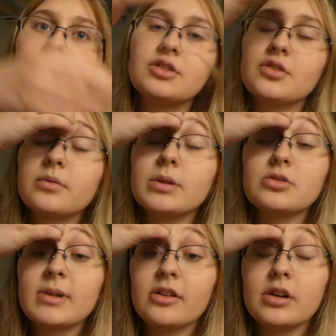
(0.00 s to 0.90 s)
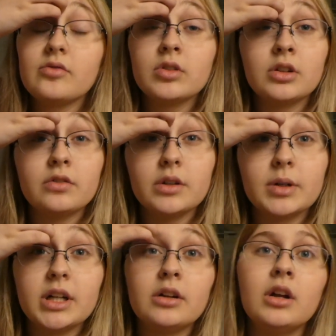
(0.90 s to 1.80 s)
Still have a major migraine, really don't feel
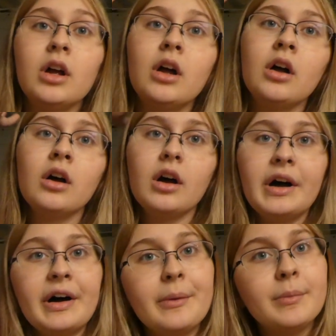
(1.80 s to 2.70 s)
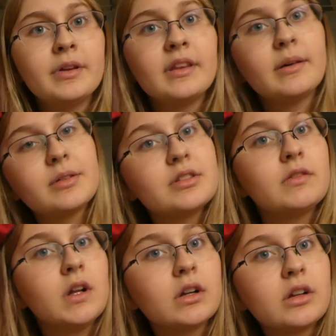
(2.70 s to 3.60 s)
well. That was the
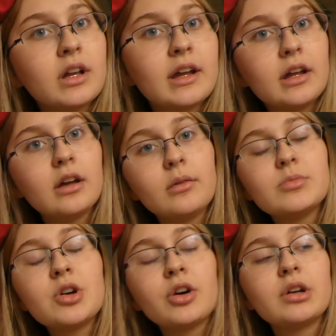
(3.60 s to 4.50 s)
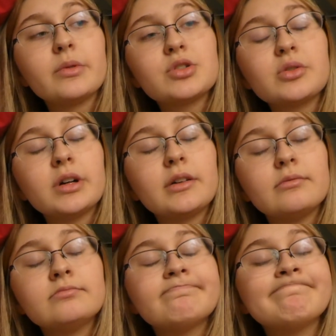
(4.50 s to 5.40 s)
vlog today. I'm sorry it was short.
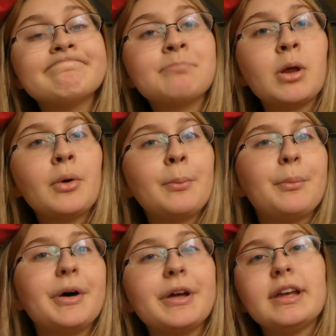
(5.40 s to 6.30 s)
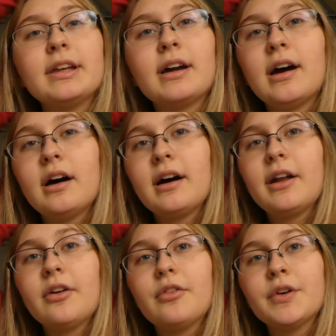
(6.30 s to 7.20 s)
But yeah, I
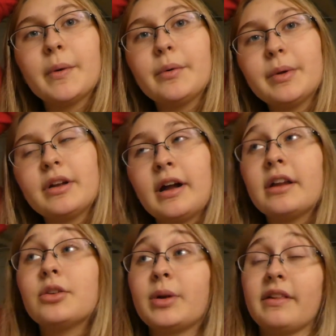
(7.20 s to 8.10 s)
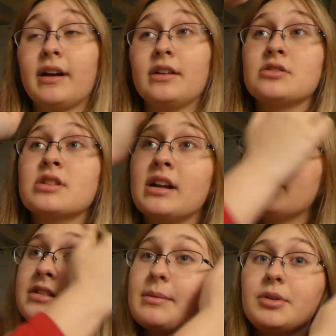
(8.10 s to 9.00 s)
don't feel well. I didn't do anything, I just
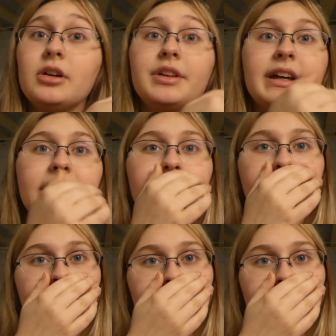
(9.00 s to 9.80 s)
kinda slept all day.